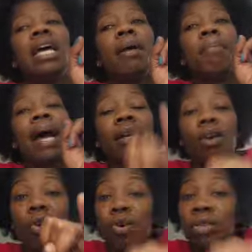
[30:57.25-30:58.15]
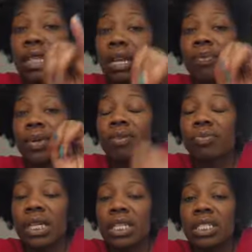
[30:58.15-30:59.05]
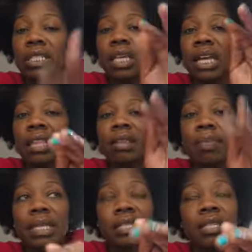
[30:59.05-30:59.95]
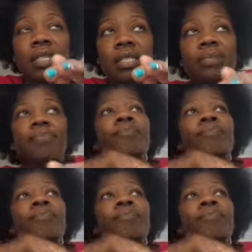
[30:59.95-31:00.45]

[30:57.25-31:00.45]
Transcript: my goals that I want to reach in the business